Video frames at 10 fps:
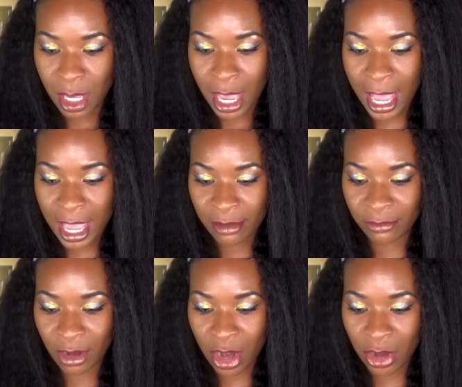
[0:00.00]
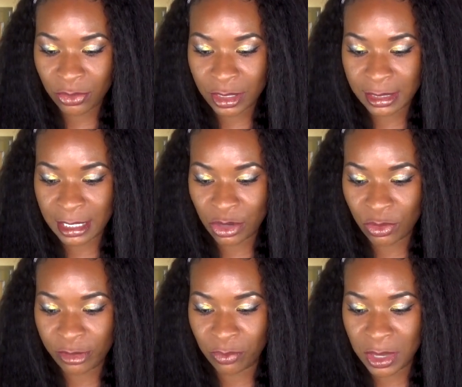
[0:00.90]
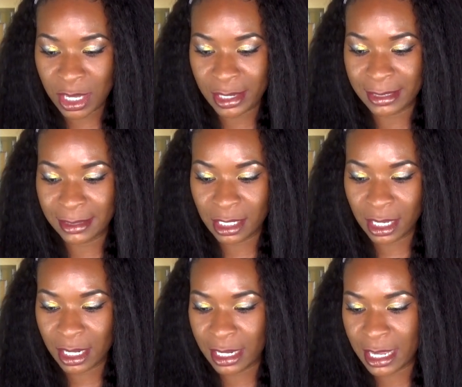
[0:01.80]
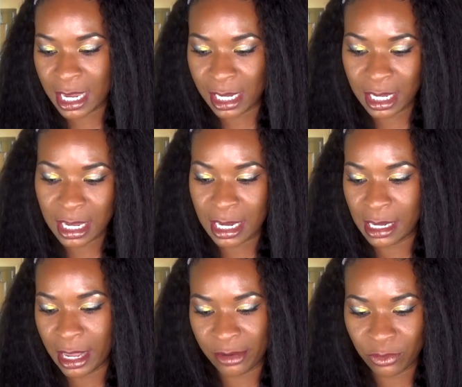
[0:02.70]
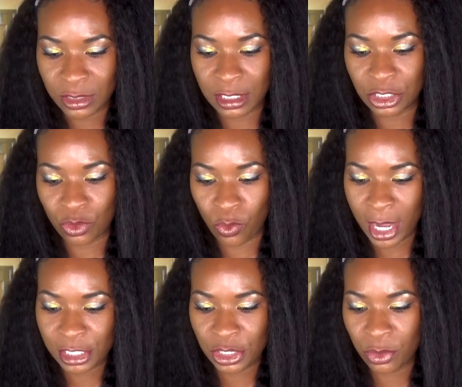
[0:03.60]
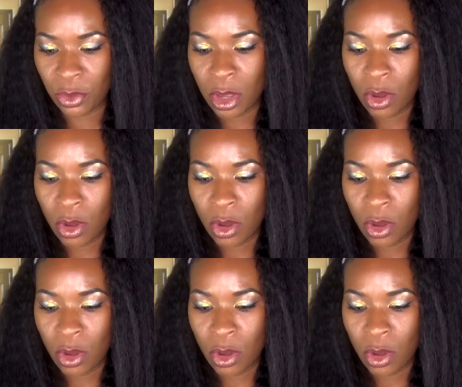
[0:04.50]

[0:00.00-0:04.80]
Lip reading: I have learned the secret of being content in any and every situation,